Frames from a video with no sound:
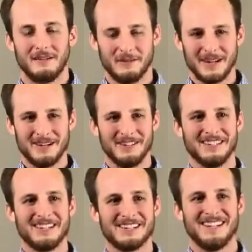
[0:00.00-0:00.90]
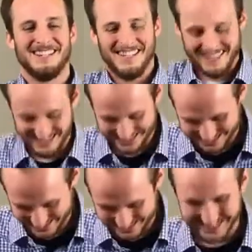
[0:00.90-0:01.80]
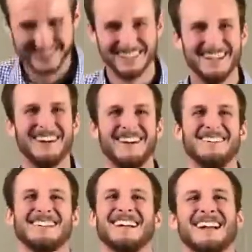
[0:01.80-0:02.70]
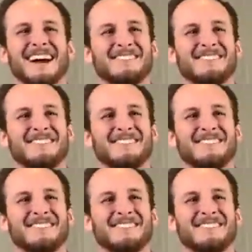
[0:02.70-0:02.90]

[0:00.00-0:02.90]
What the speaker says: Oh wait, hold on, John. Hold on.